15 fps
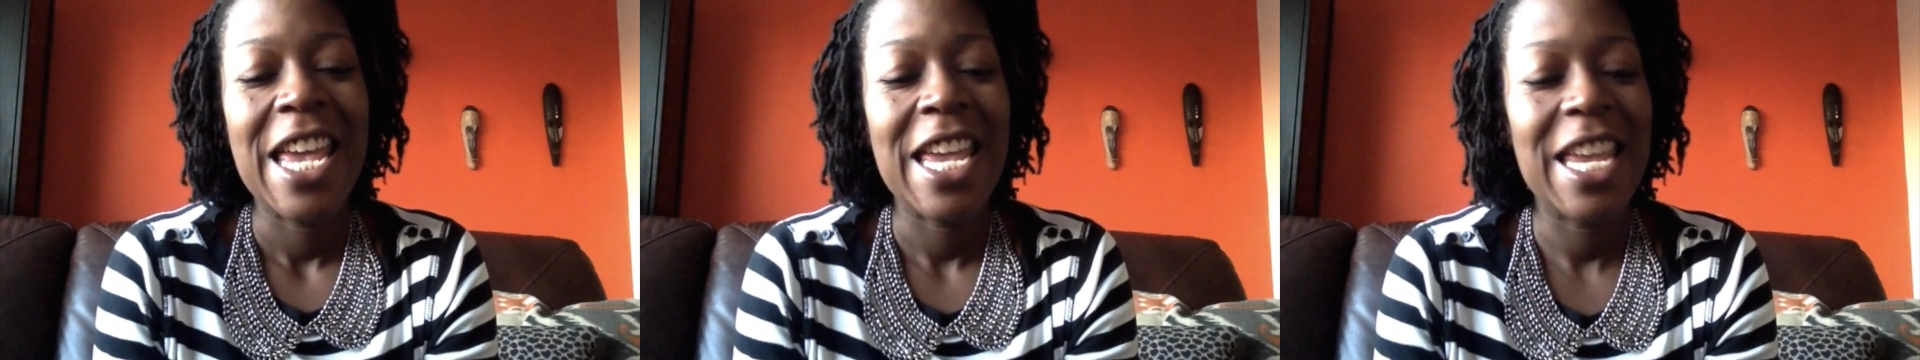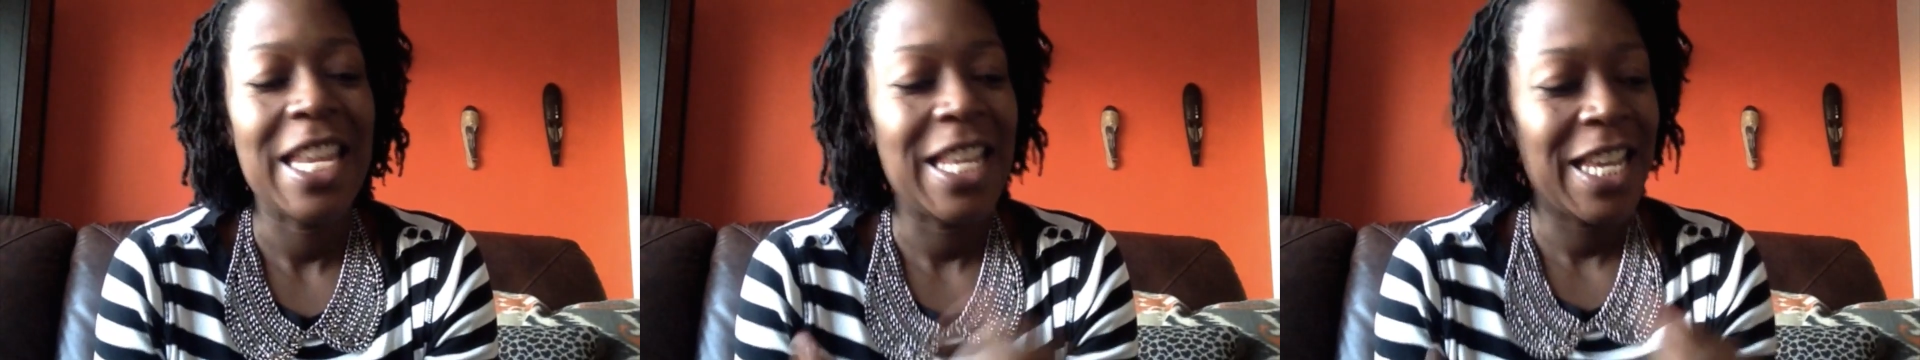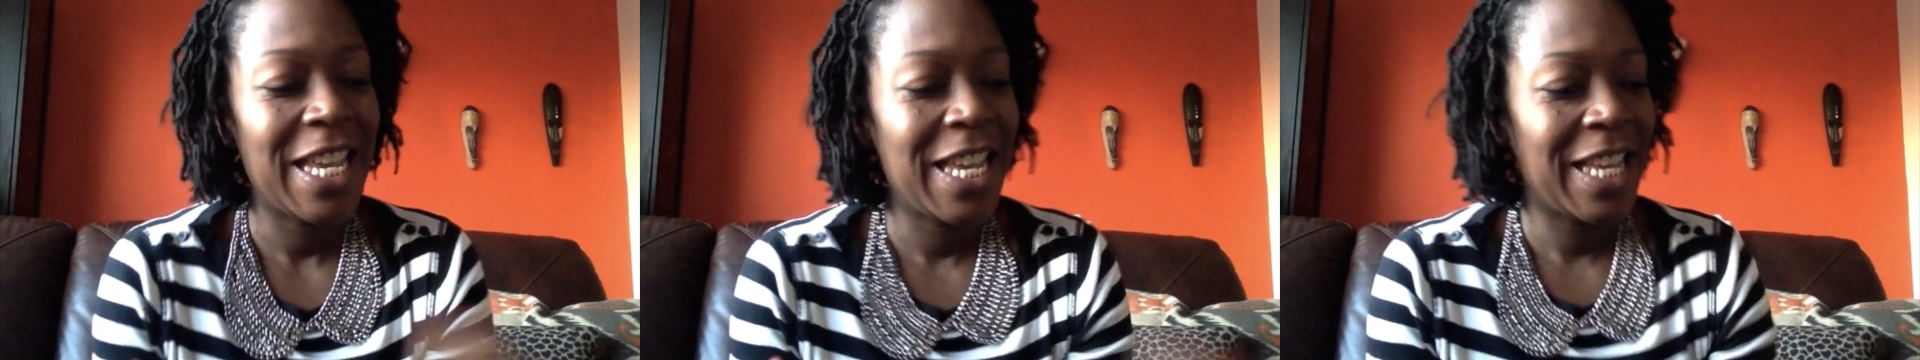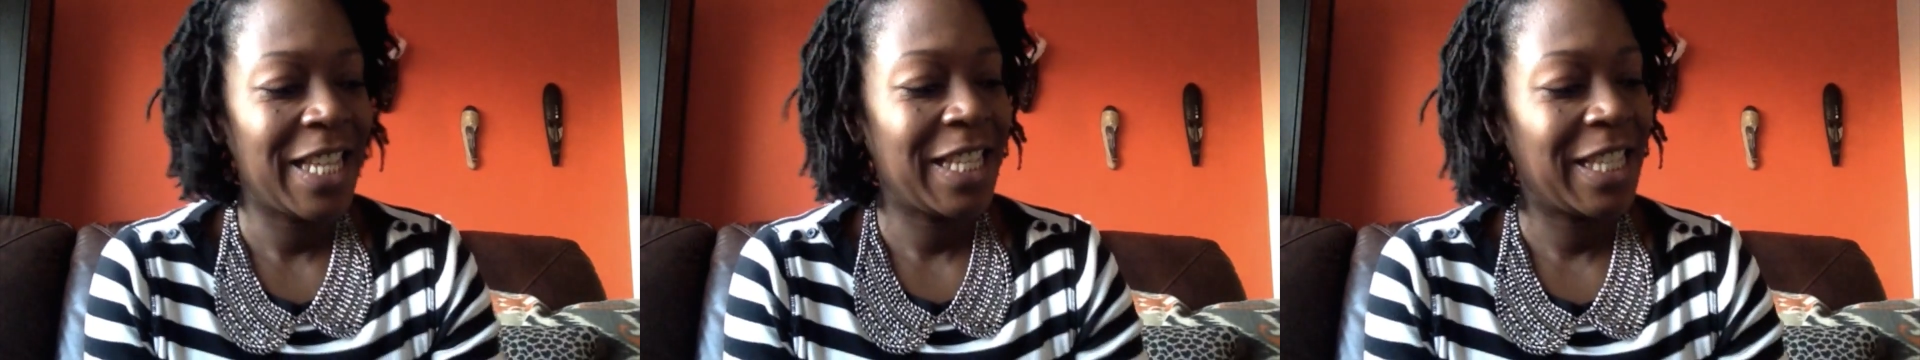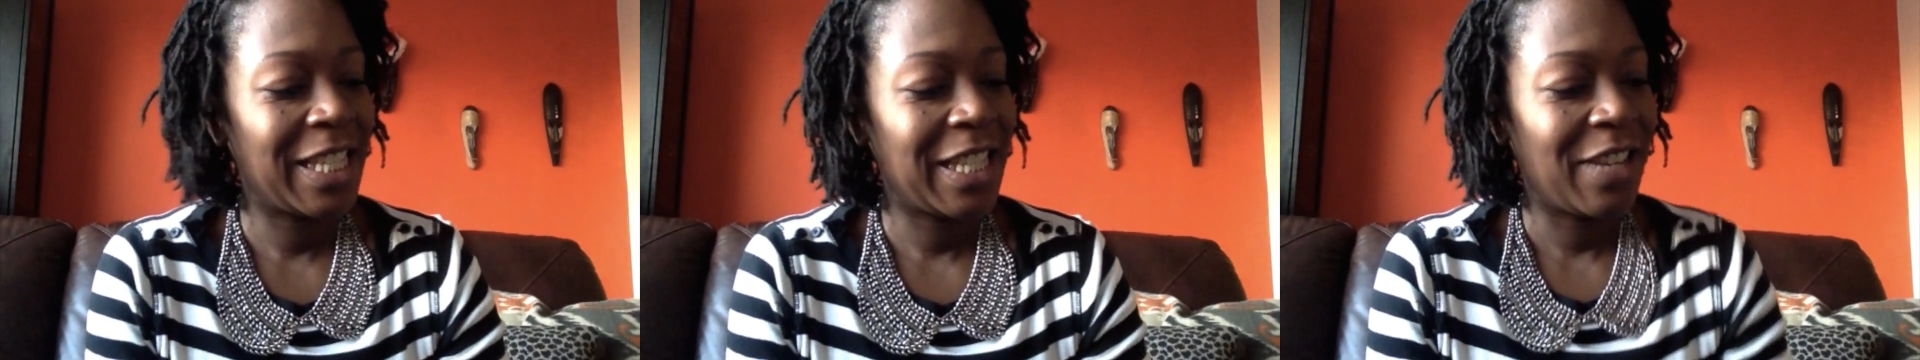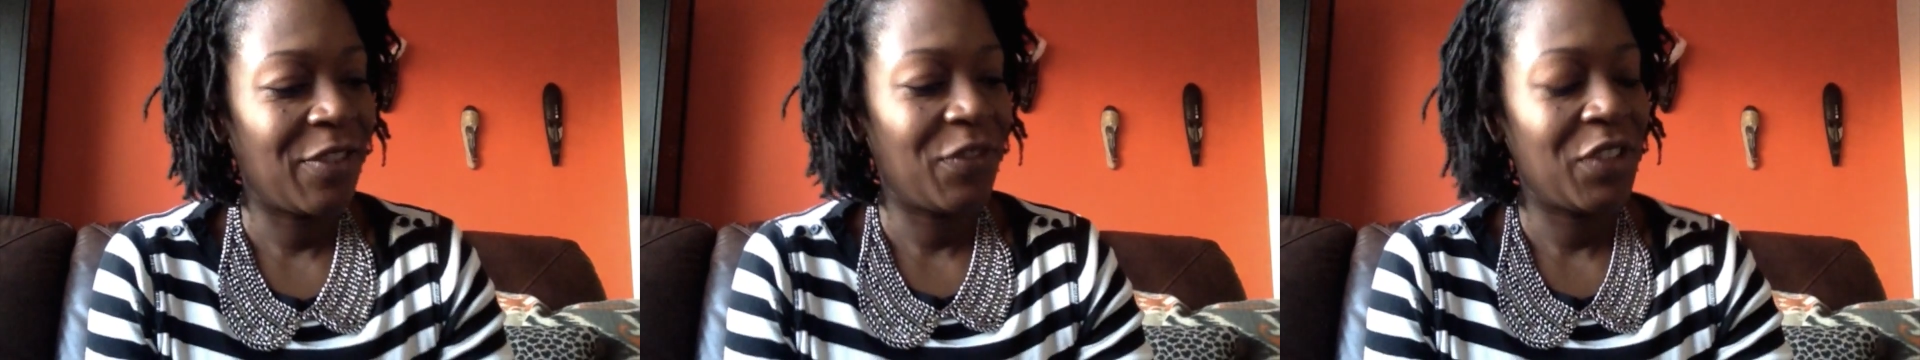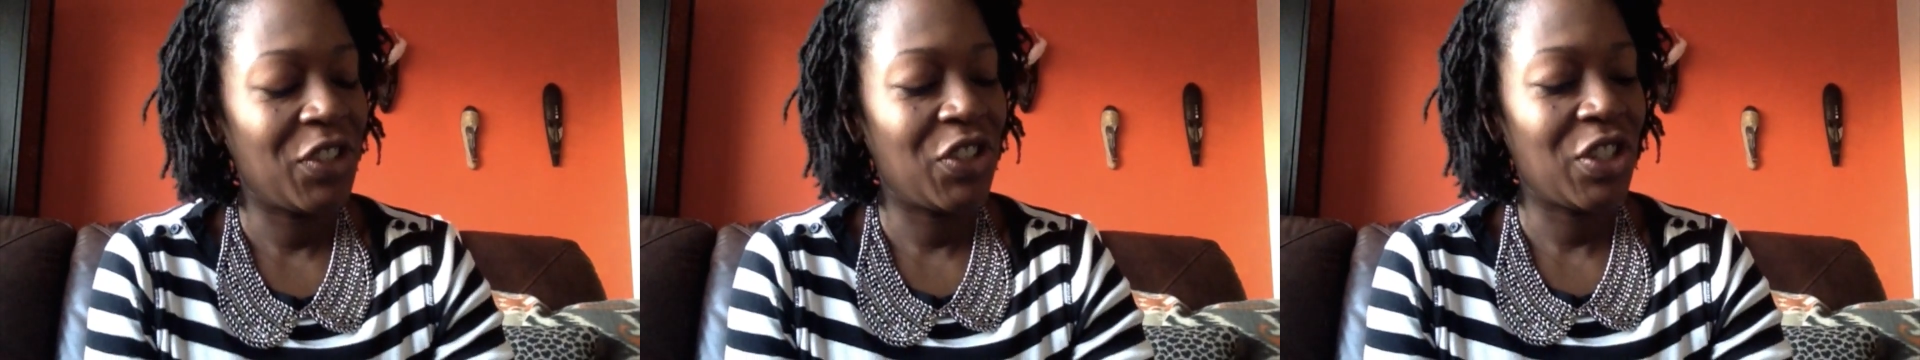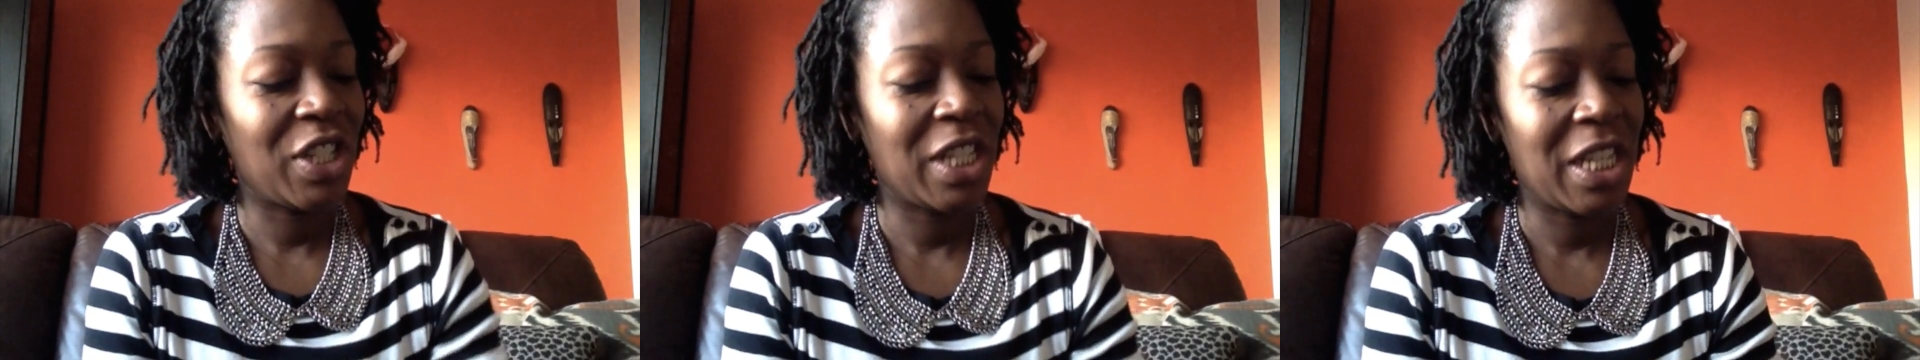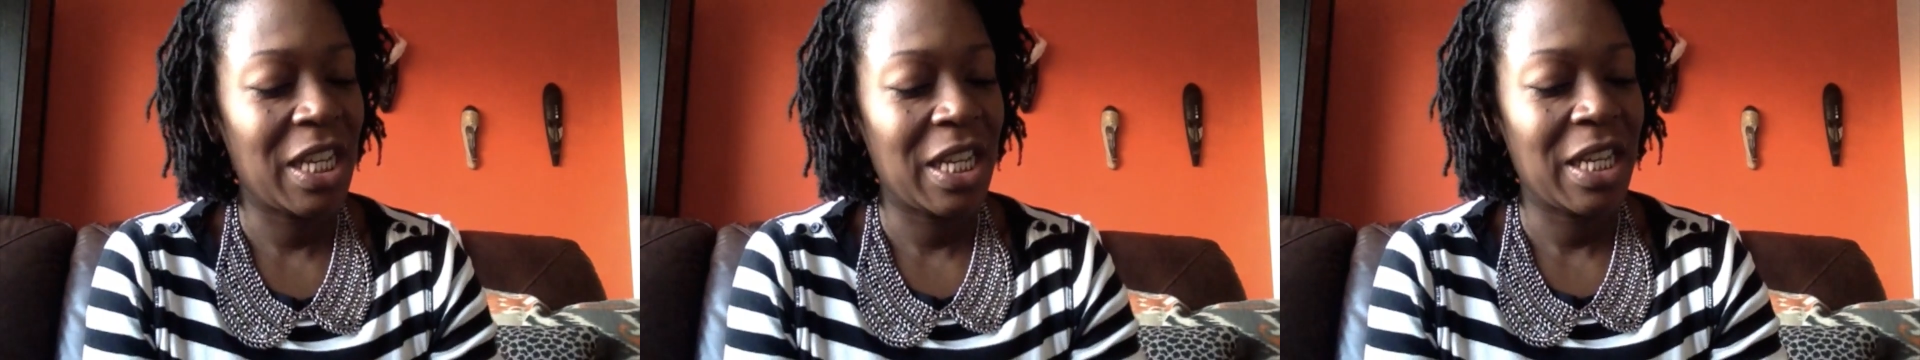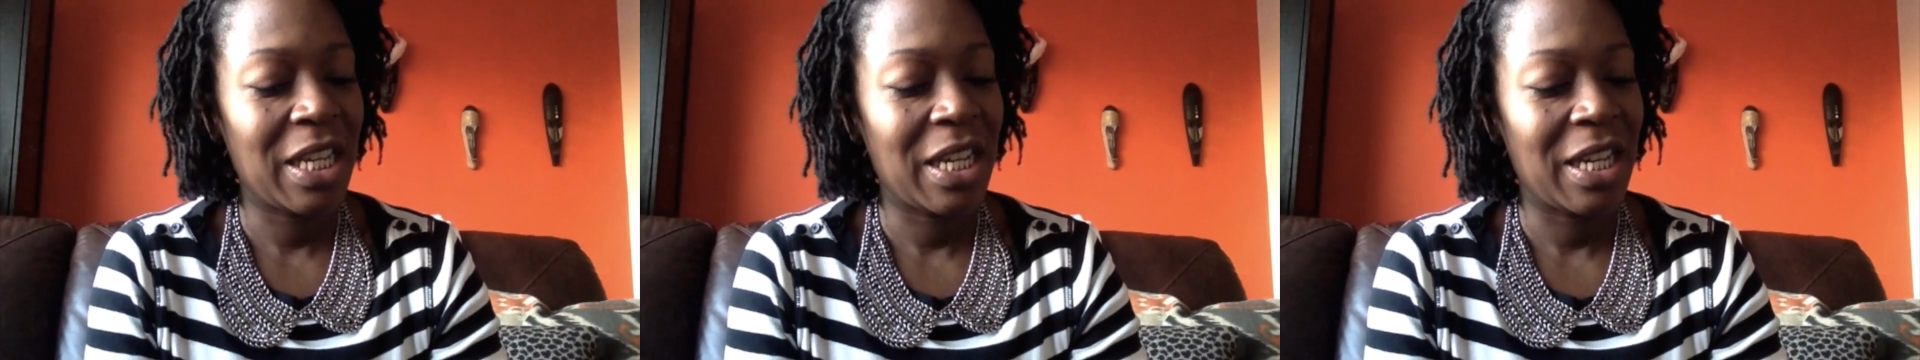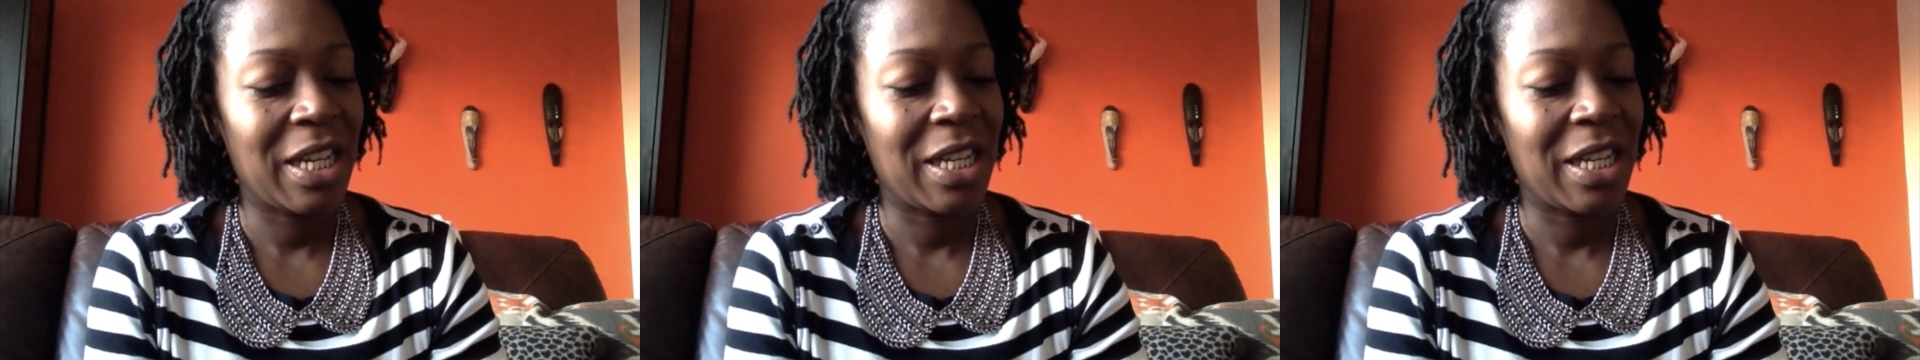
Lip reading: It is officially